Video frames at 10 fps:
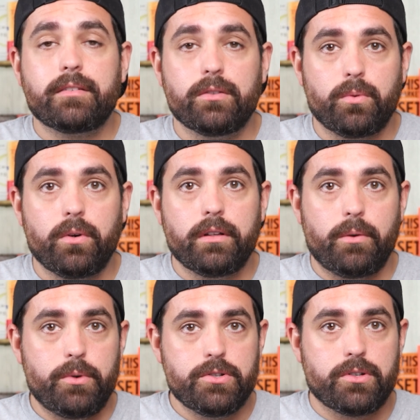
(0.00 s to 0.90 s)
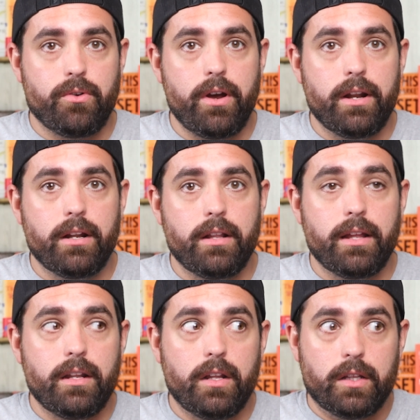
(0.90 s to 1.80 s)
Texas one that we just created,
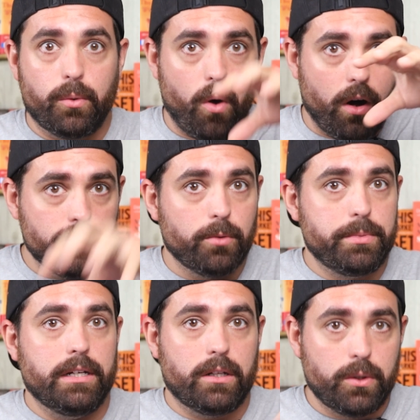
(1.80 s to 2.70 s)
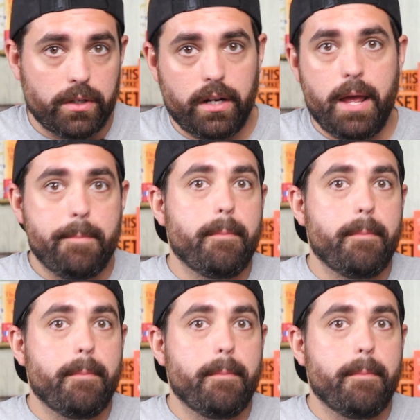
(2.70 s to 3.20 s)
then they will also be included